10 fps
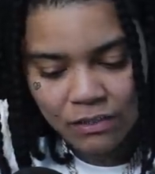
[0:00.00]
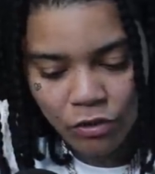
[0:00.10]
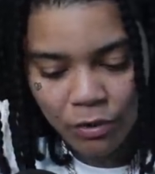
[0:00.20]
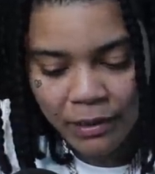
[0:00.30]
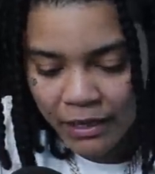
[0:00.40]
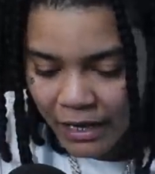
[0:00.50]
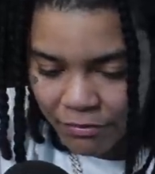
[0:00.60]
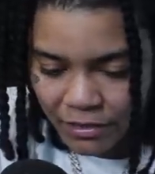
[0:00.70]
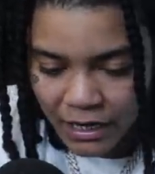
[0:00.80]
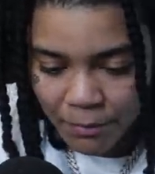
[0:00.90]
You know what I mean? And I
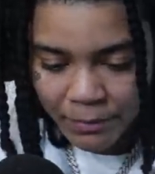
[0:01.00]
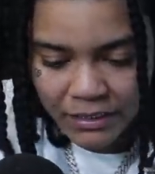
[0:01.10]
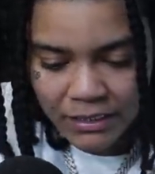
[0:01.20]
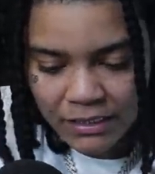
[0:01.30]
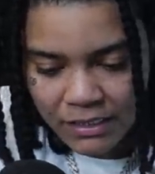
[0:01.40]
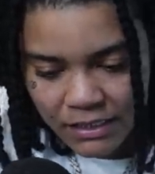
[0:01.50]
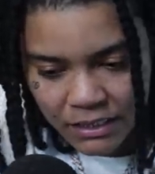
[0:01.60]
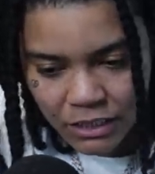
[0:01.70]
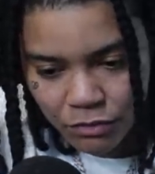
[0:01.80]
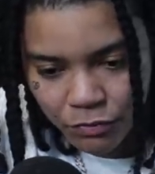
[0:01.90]
feel like I made these
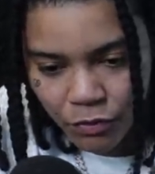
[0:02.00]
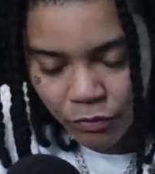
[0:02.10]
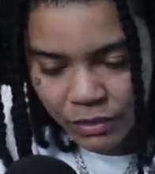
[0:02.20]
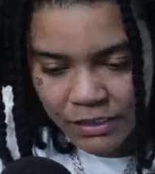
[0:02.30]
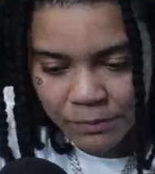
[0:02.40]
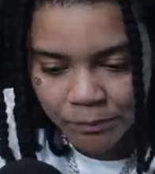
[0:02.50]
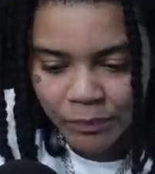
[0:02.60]
decisions for a reason.